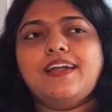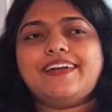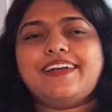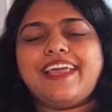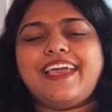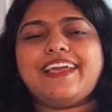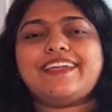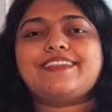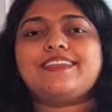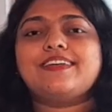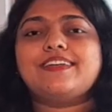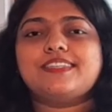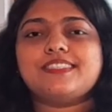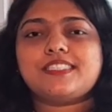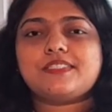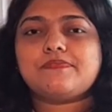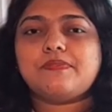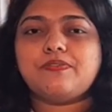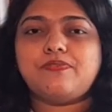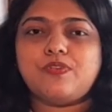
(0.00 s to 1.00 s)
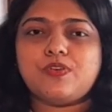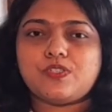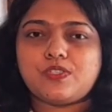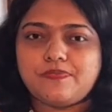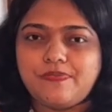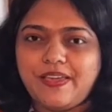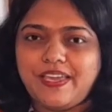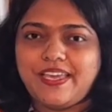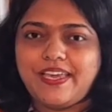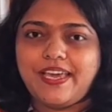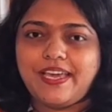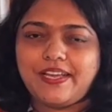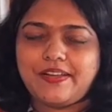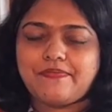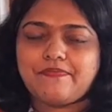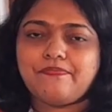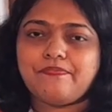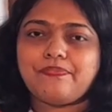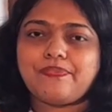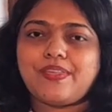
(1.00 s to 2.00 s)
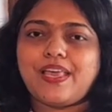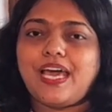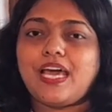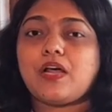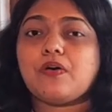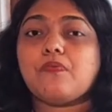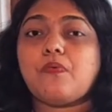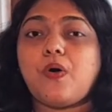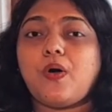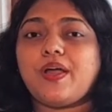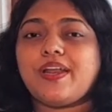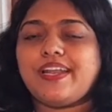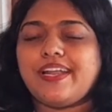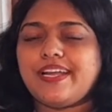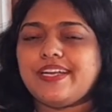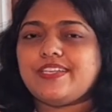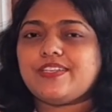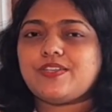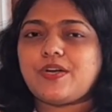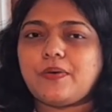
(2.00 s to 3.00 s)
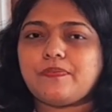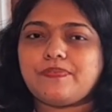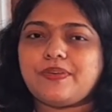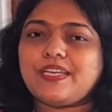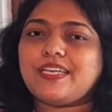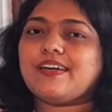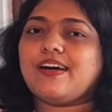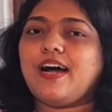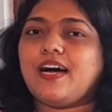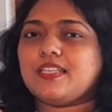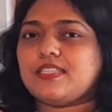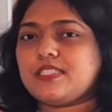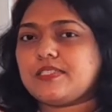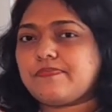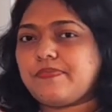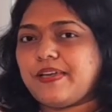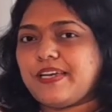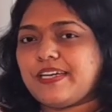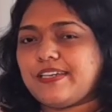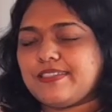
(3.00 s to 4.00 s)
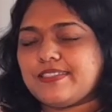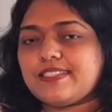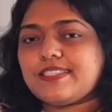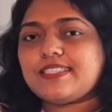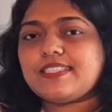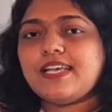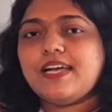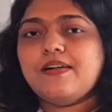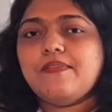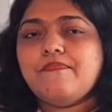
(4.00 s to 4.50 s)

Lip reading: take turns before speaking and avoid interrupting other speakers.